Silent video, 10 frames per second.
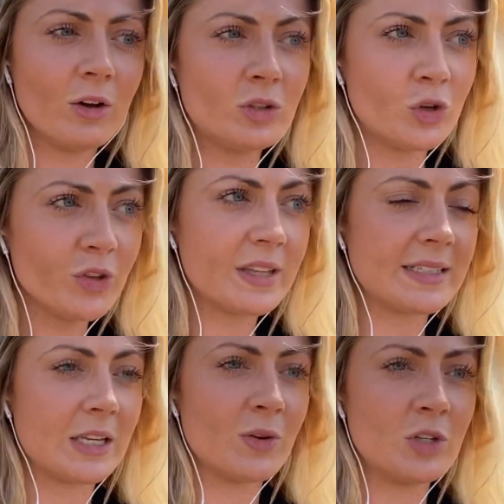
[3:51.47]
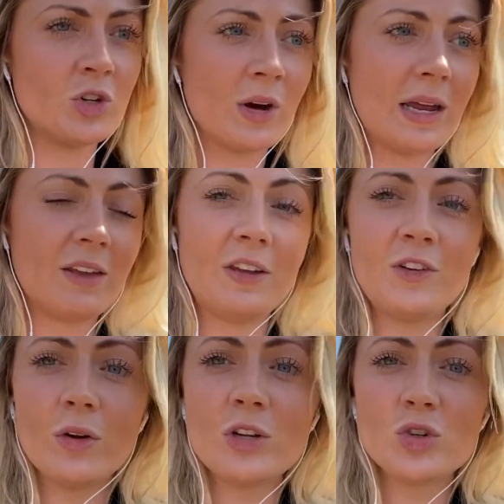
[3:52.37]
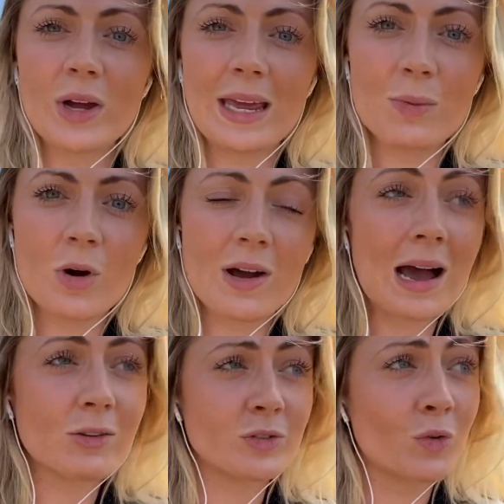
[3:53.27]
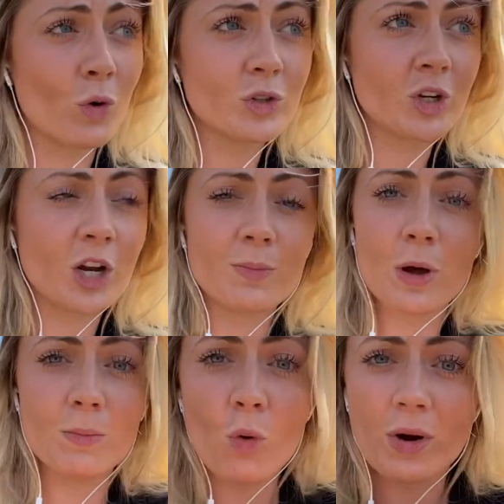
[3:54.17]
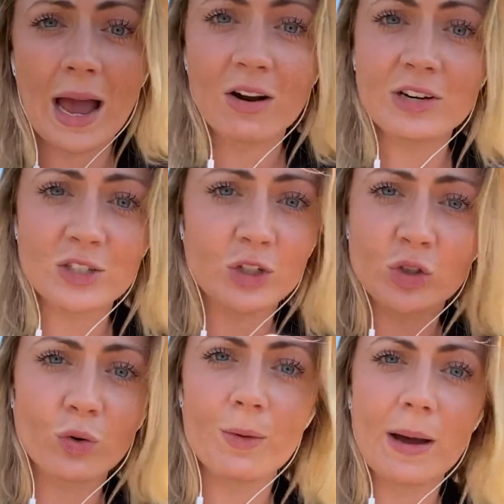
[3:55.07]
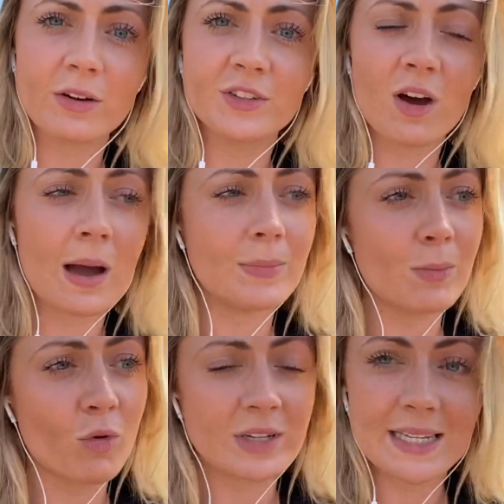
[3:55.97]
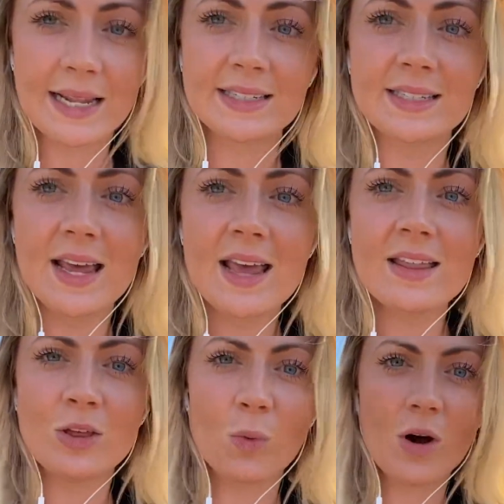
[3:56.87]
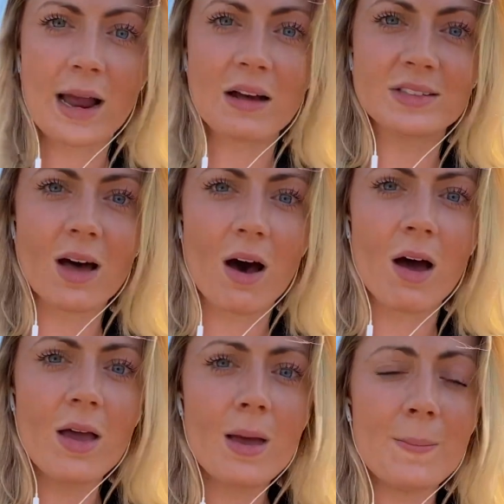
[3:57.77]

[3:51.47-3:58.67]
Do things that you enjoy. If you don't enjoy HIIT workouts, of course you're going to burn more calories in a short amount of time the more intense the workouts are.